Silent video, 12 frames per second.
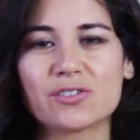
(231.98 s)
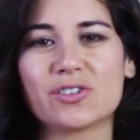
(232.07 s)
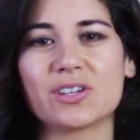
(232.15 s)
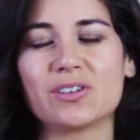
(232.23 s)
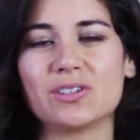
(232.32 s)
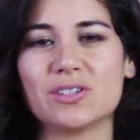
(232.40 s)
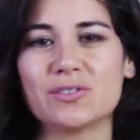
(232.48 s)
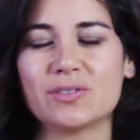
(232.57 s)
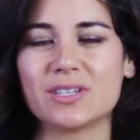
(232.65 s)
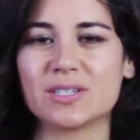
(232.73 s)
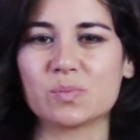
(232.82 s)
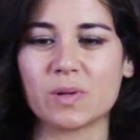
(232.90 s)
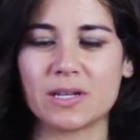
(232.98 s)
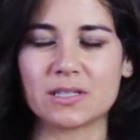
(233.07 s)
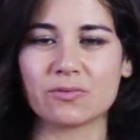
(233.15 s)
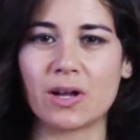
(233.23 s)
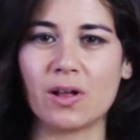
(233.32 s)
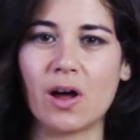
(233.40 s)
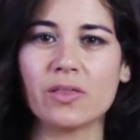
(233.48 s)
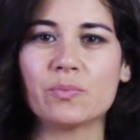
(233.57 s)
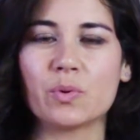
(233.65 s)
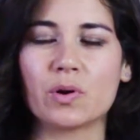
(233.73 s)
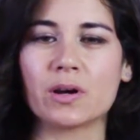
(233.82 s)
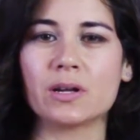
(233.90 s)
trick you can do is place the rail on the
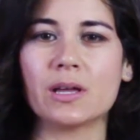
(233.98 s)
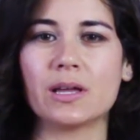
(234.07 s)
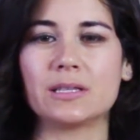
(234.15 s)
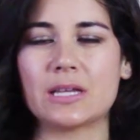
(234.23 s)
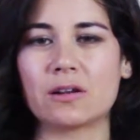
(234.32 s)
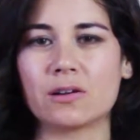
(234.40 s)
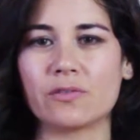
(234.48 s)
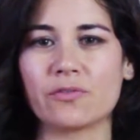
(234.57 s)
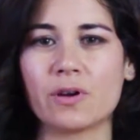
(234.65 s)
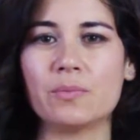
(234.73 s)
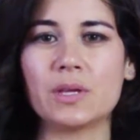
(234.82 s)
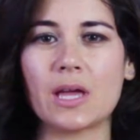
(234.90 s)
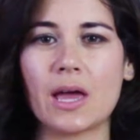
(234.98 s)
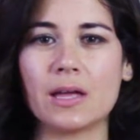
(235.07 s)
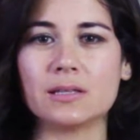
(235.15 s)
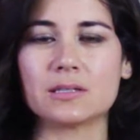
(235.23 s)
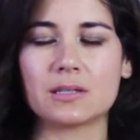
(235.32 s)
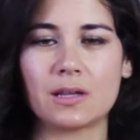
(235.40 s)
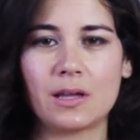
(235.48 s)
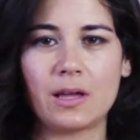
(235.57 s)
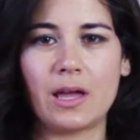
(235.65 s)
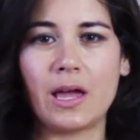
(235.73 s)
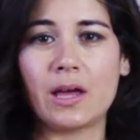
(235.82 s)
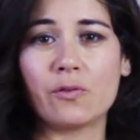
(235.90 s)
board, center it from the ends
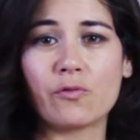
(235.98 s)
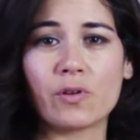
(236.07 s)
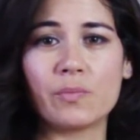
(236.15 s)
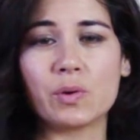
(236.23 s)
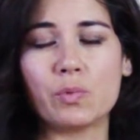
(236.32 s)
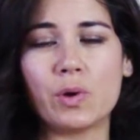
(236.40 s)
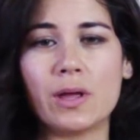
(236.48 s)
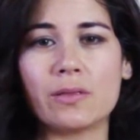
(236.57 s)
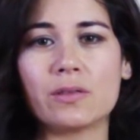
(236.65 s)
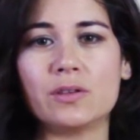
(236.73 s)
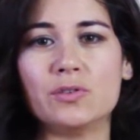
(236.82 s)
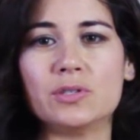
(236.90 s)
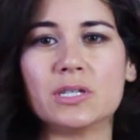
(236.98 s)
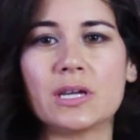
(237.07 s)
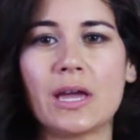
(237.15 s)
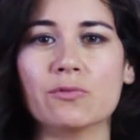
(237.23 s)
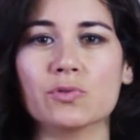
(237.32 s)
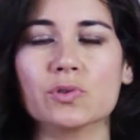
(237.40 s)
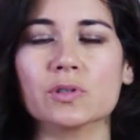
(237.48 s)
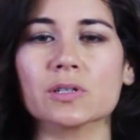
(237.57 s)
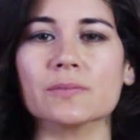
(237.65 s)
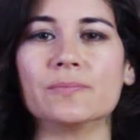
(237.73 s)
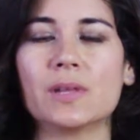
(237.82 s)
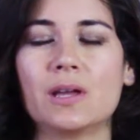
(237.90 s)
and from the width using a
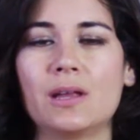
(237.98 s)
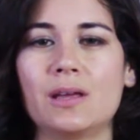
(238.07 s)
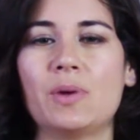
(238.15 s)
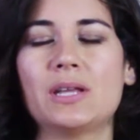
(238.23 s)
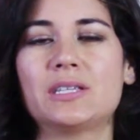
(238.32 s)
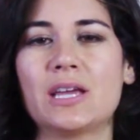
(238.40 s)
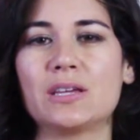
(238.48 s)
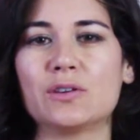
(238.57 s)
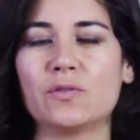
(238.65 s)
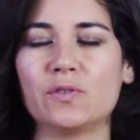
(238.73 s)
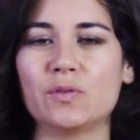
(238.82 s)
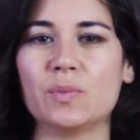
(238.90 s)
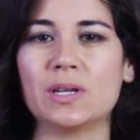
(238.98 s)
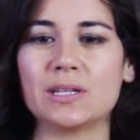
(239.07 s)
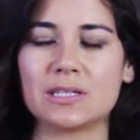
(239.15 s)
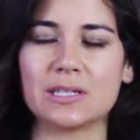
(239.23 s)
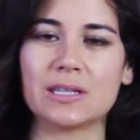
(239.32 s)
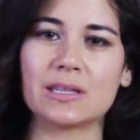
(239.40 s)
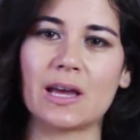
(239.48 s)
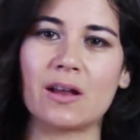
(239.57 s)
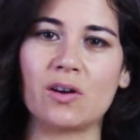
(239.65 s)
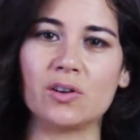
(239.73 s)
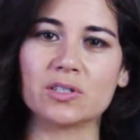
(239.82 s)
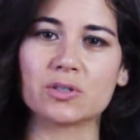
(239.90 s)
ruler. It may take you a few minutes to get that
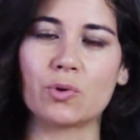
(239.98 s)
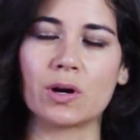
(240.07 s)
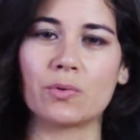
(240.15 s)
all squared